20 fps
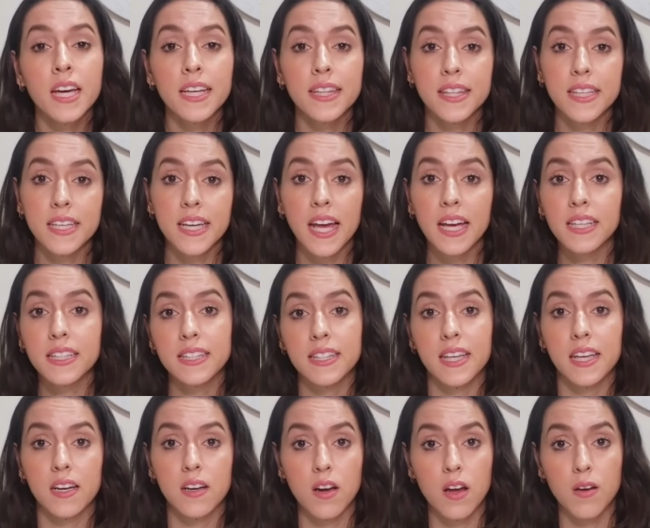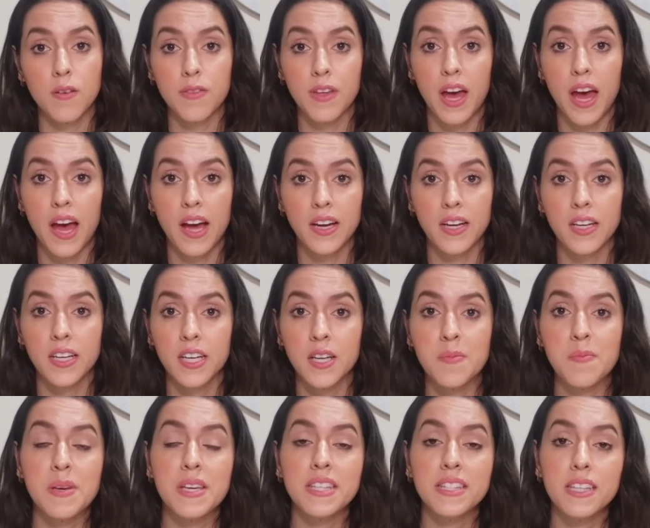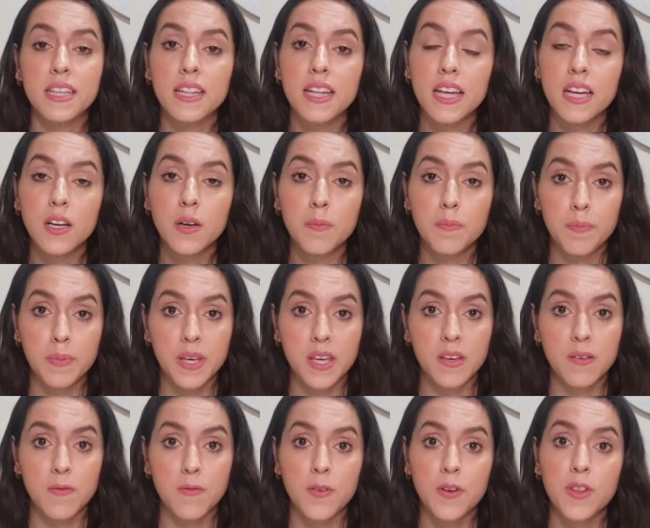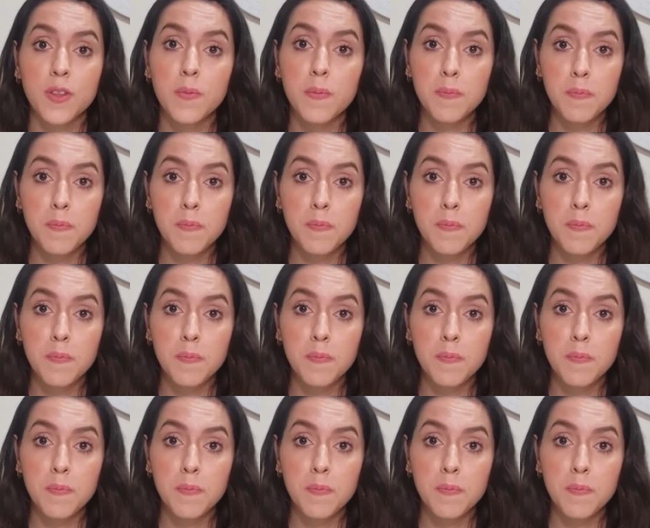The next letter of the acronym is the letter B for the